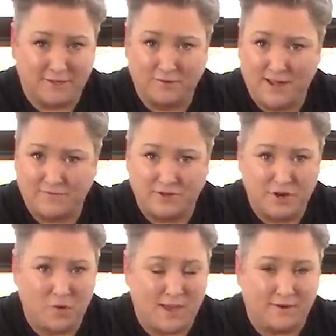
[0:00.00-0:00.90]
You don't have to
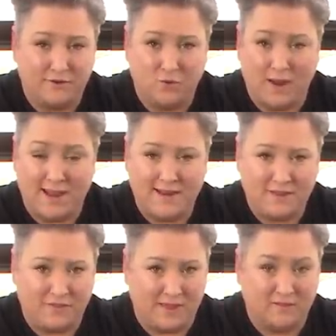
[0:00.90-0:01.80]
know how to do
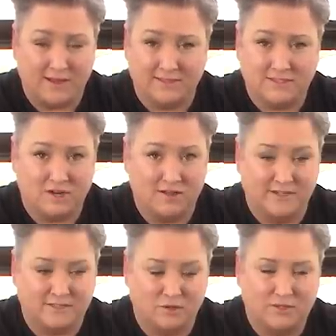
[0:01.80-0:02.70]
anything like installing
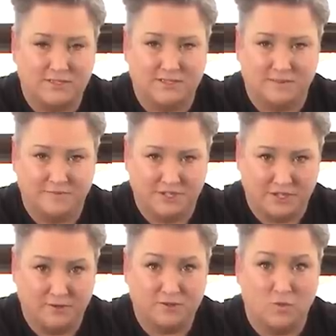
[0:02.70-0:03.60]
a solar system to
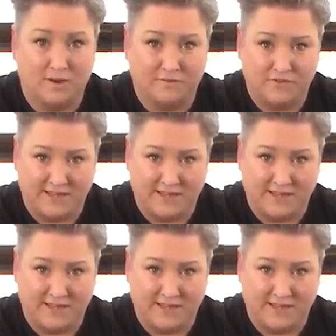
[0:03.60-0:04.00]
use one of